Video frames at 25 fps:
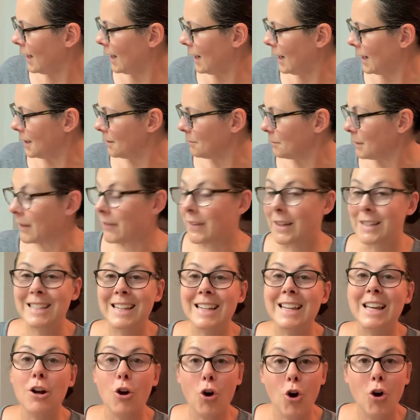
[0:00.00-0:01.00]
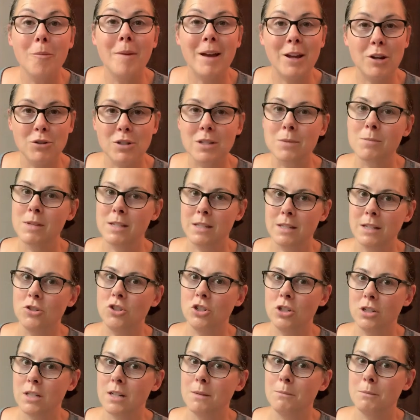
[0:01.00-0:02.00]
Um, unless I get all my Christmas
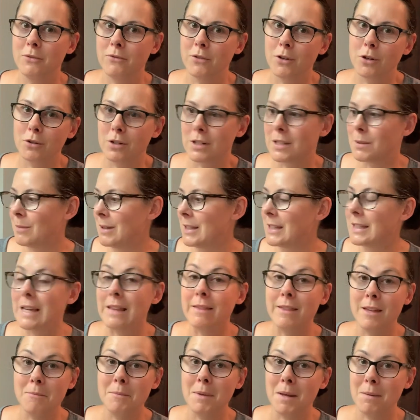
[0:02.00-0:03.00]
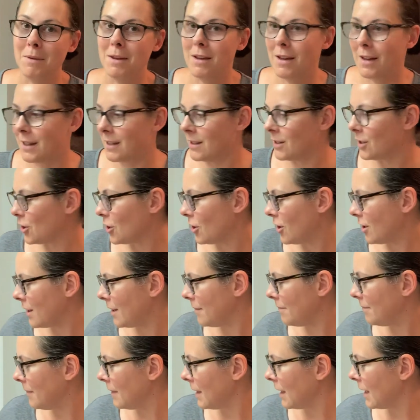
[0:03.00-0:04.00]
stitching done before Christmas, and then maybe I can start
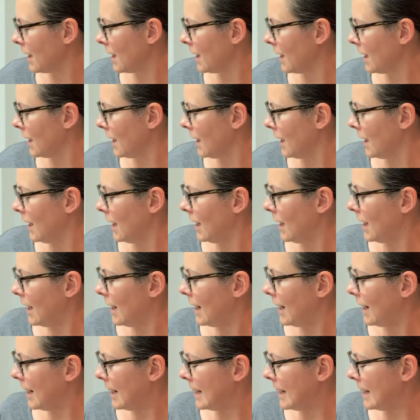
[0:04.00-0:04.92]
it.